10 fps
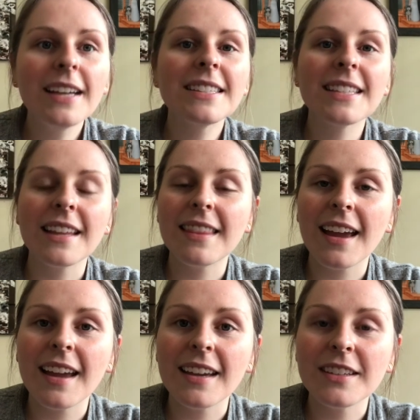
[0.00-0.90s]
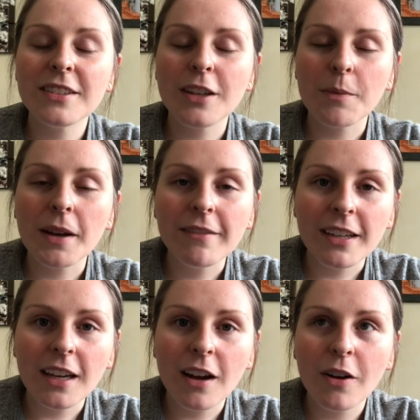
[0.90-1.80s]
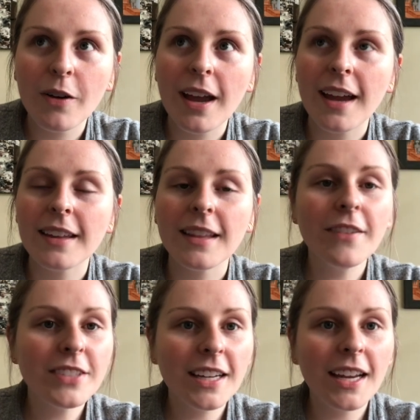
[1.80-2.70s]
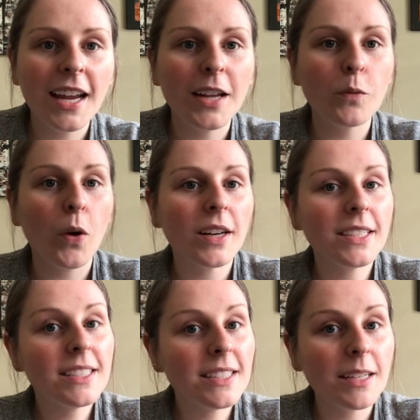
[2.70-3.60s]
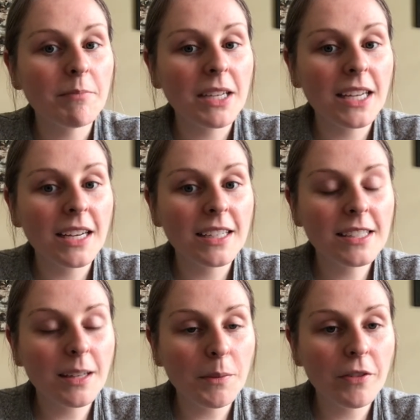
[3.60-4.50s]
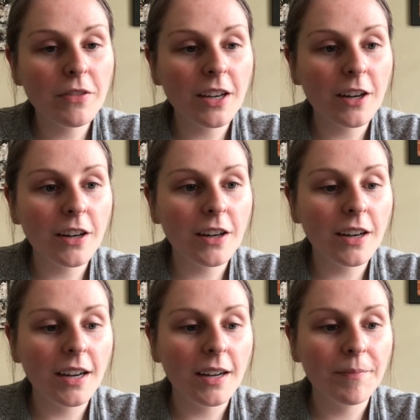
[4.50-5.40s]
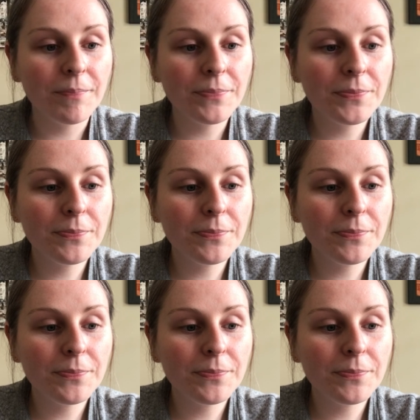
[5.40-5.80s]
said they saw my video and loved it and wanted to send me some of their um,